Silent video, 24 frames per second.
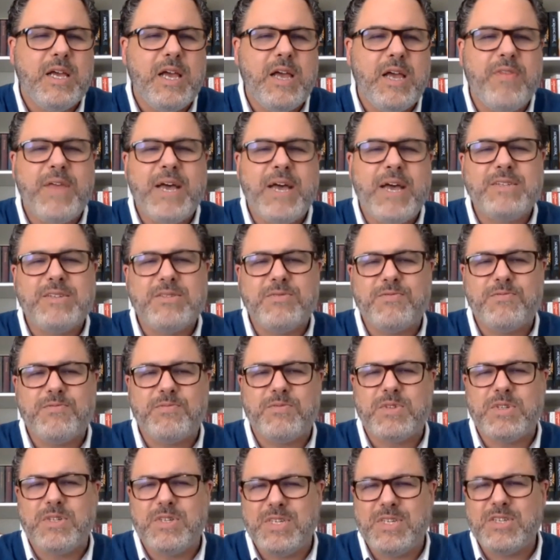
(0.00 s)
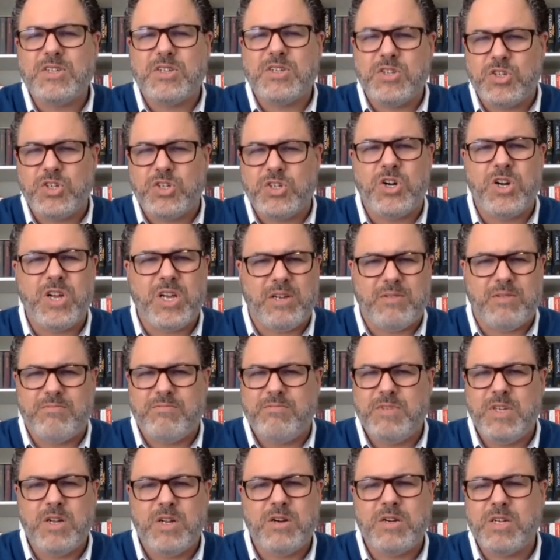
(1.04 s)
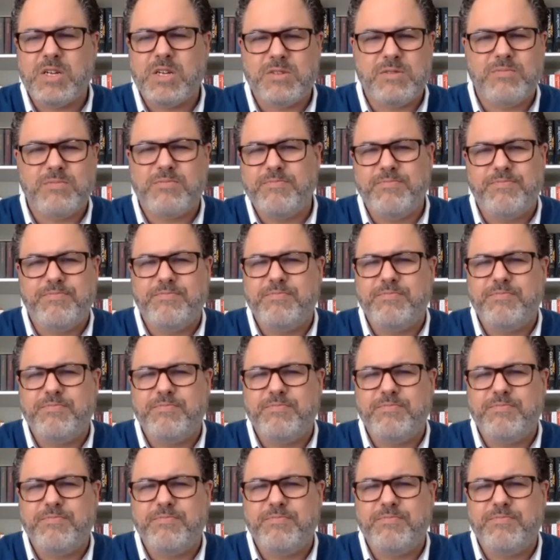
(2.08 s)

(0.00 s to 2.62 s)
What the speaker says: and that's disconcerting, because